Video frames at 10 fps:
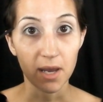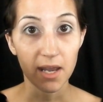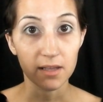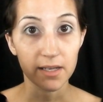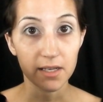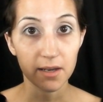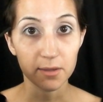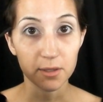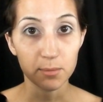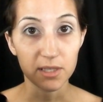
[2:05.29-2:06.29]
highlight
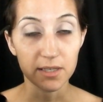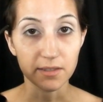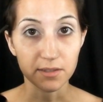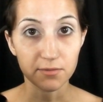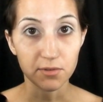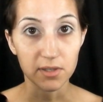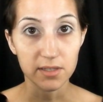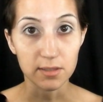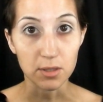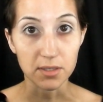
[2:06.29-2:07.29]
color, because for
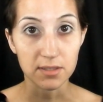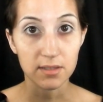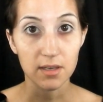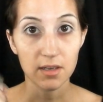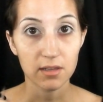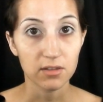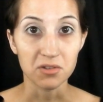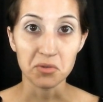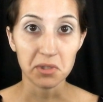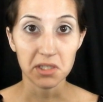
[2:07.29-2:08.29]
these looks
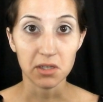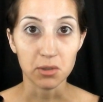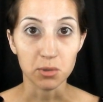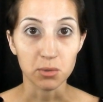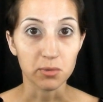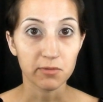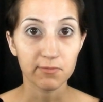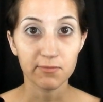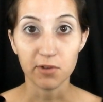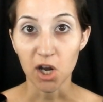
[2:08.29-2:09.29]
there's really no
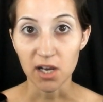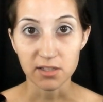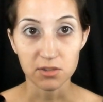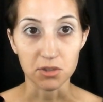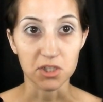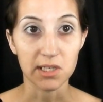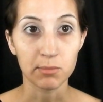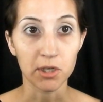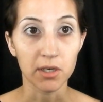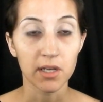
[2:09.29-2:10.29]
frost or
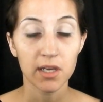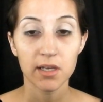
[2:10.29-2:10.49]
shimmer.